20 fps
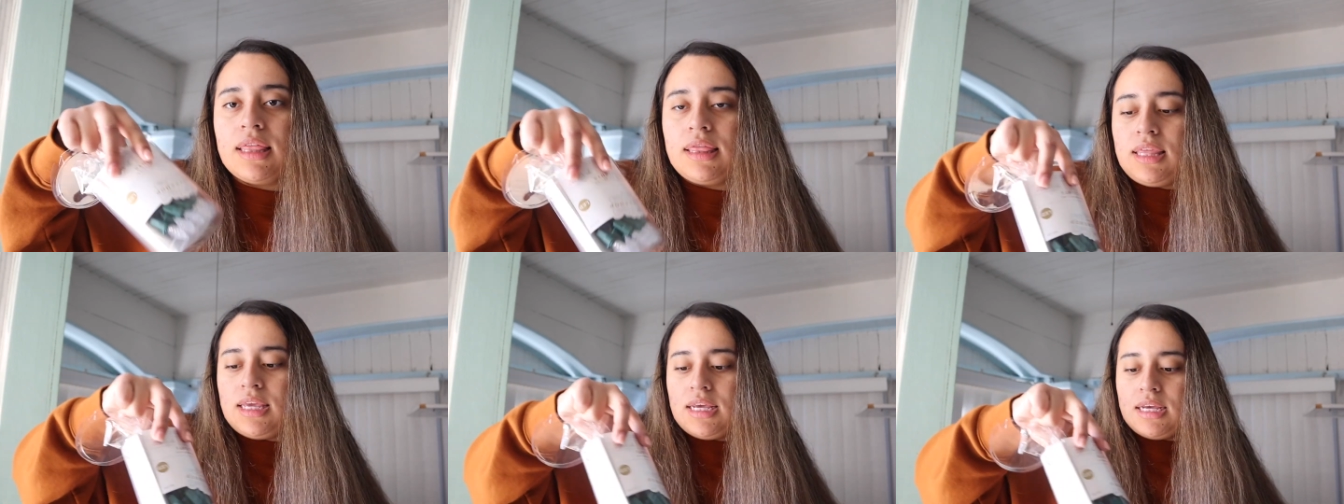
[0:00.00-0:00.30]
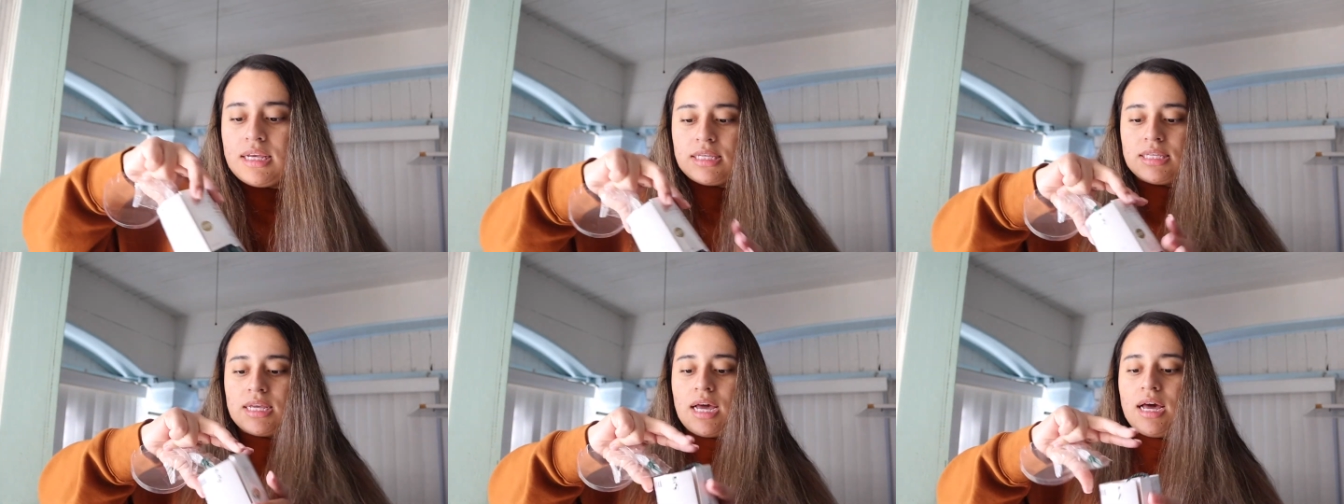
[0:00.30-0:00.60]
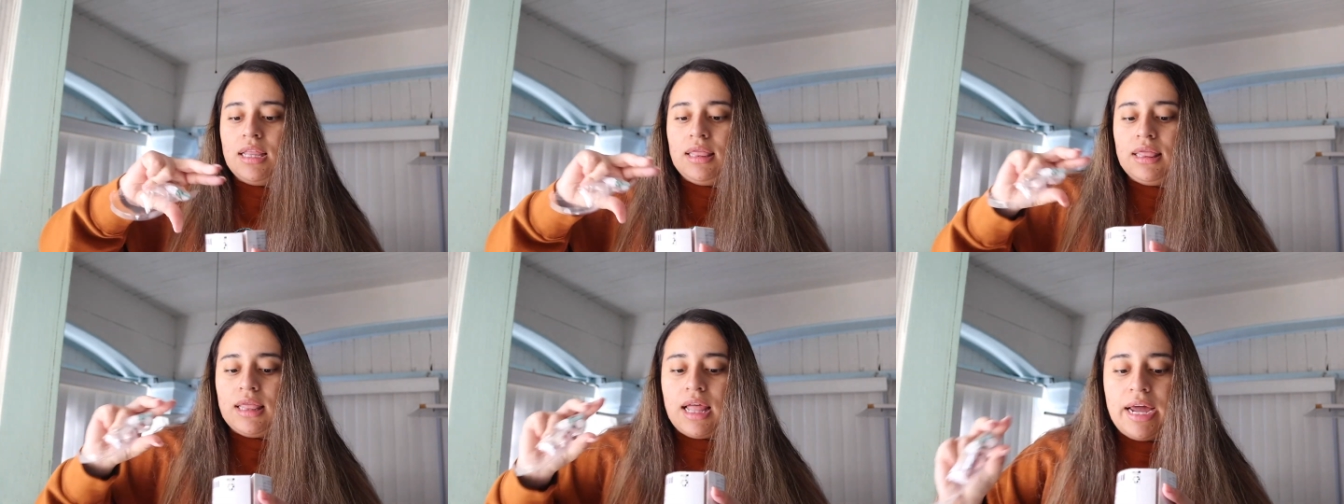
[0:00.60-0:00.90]
these
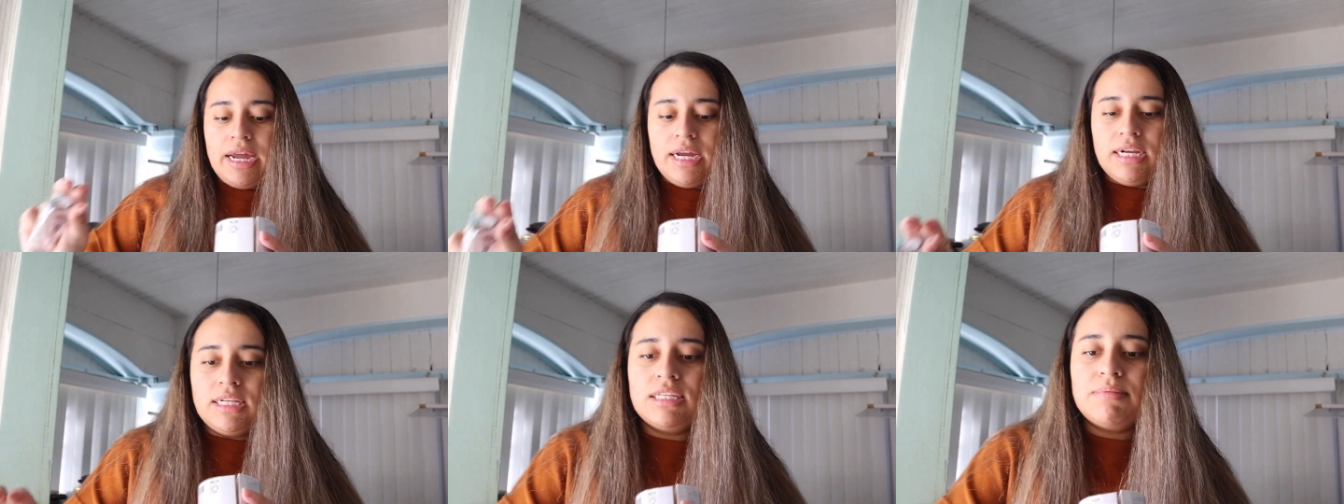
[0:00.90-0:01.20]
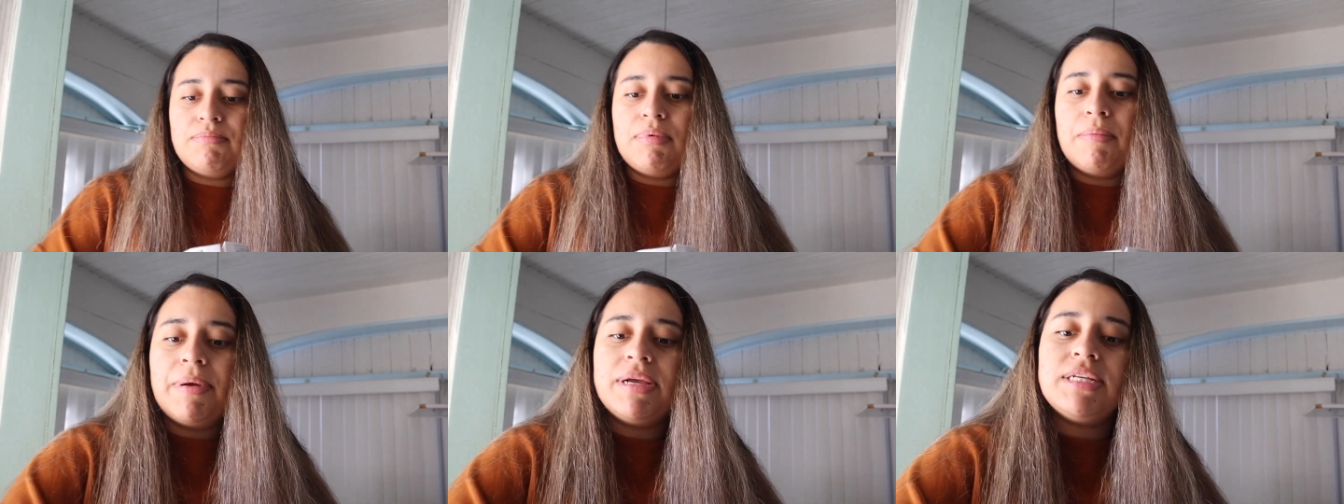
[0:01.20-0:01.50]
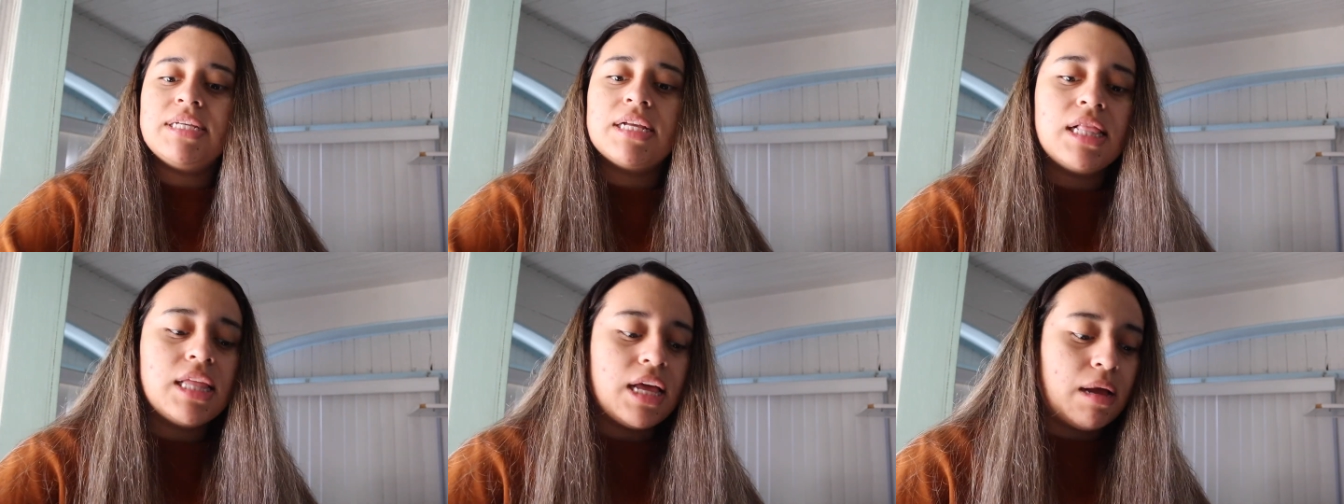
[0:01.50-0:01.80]
lights, but
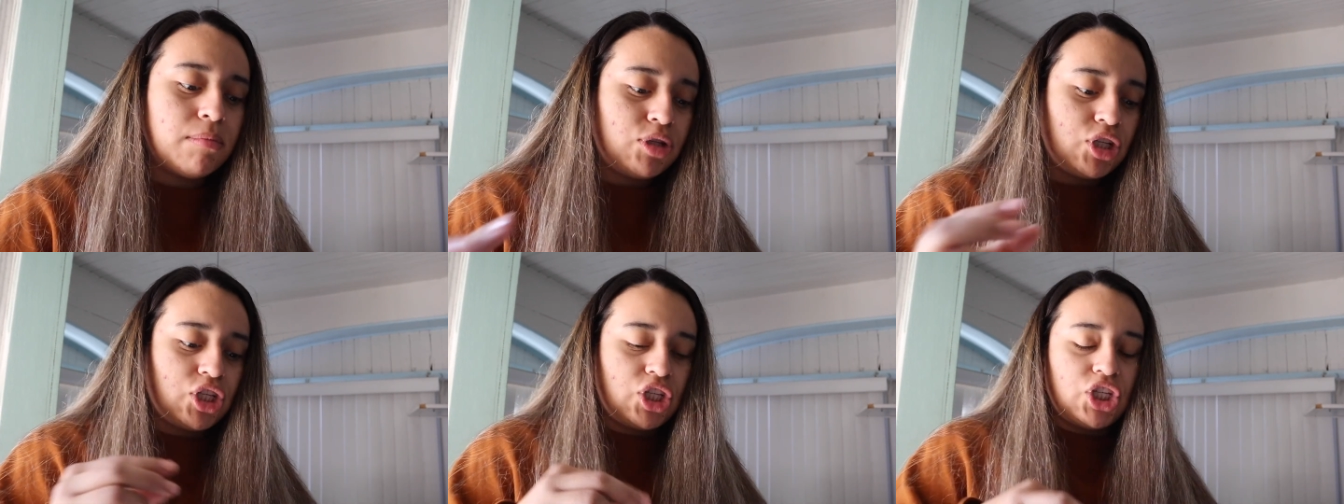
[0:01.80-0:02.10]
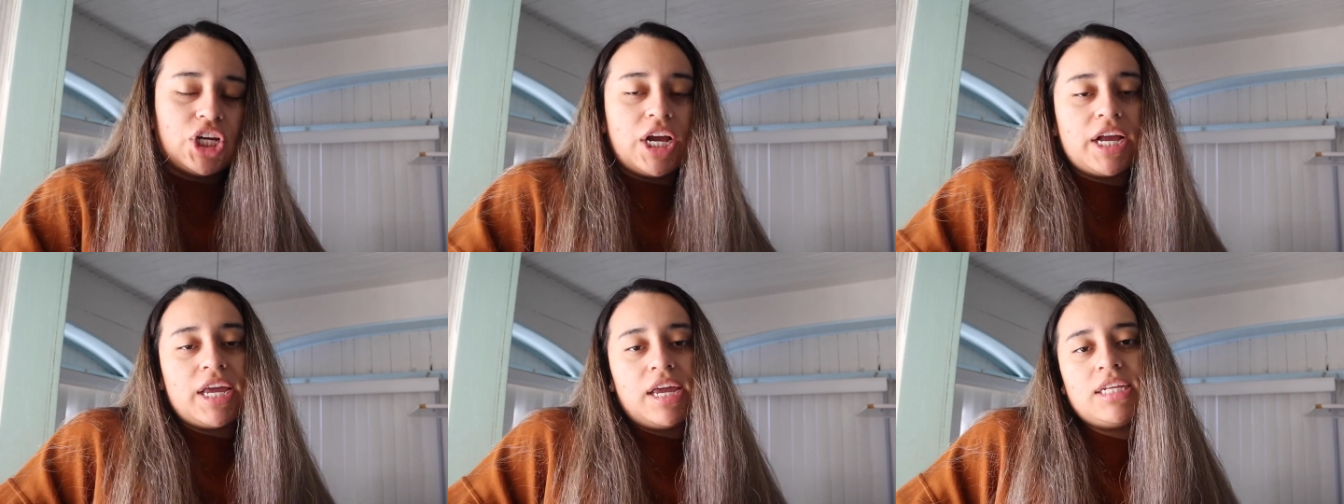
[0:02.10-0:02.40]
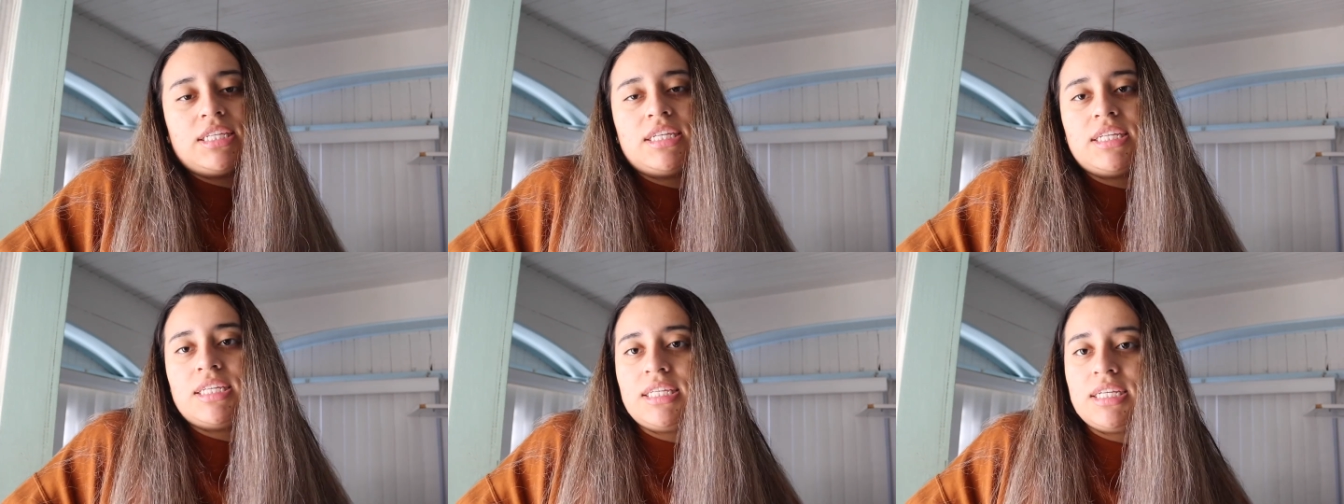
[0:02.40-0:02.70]
basically I'm just
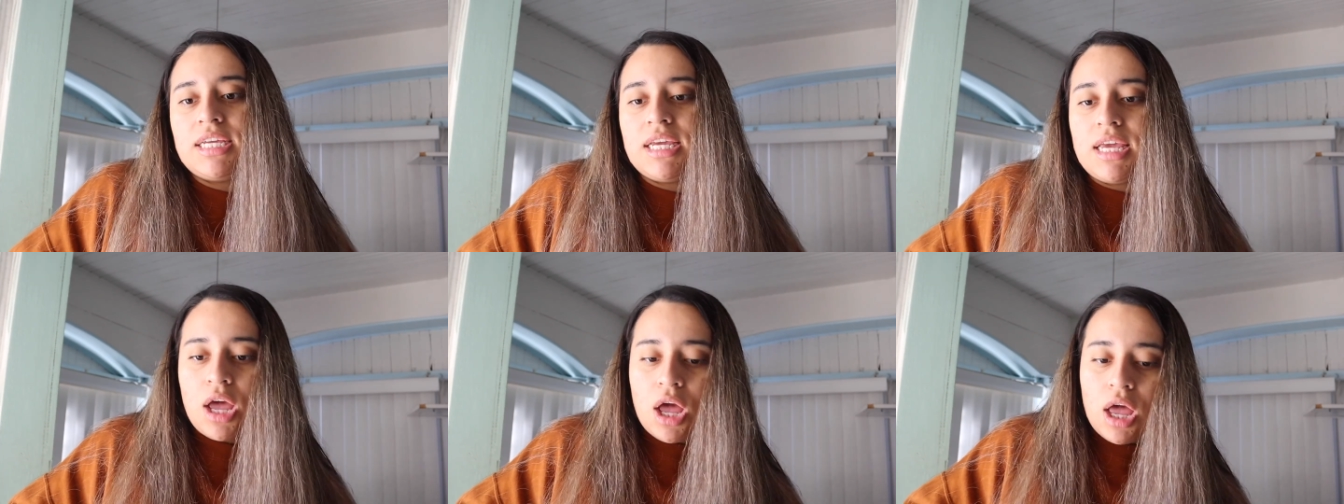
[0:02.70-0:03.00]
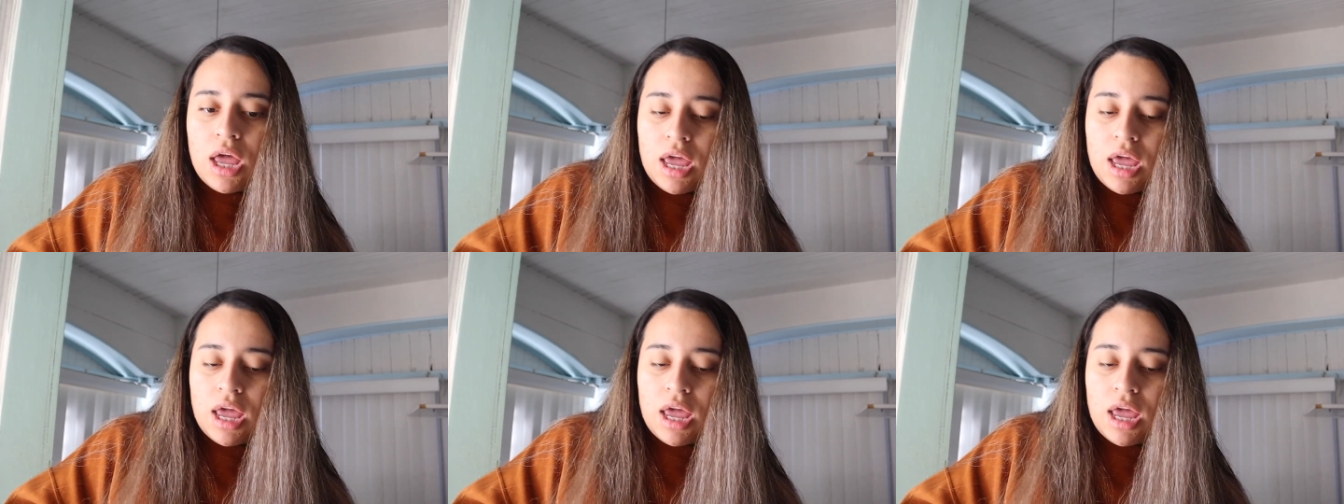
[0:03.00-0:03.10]
checking to see